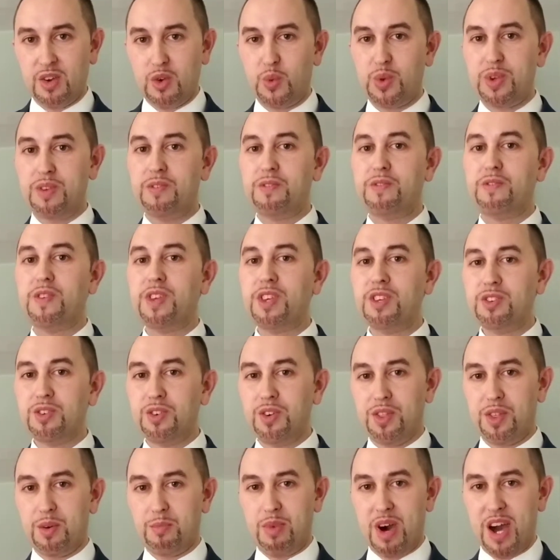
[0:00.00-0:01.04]
We
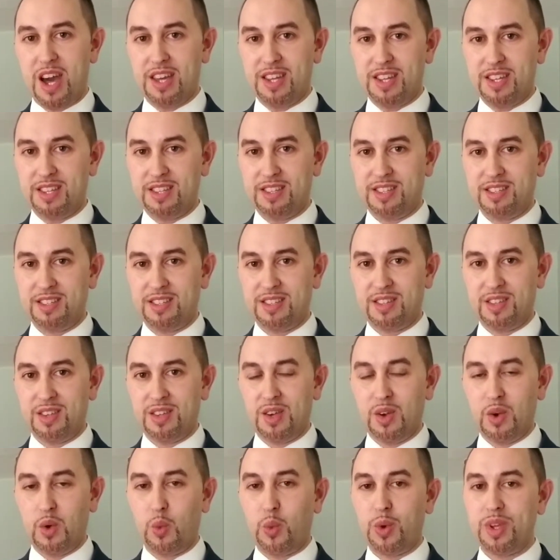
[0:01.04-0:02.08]
feel the body.
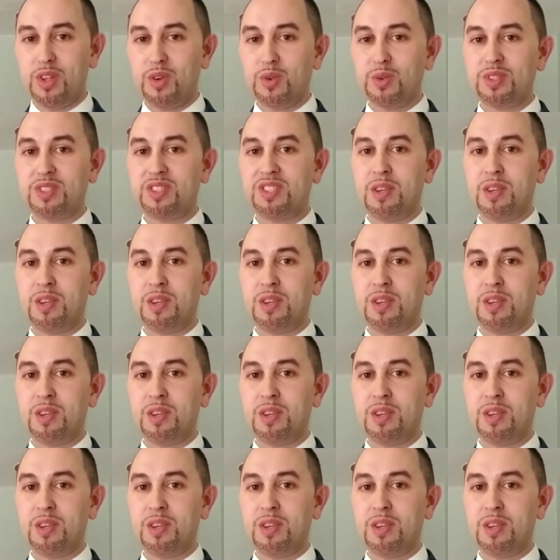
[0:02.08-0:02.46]
We don't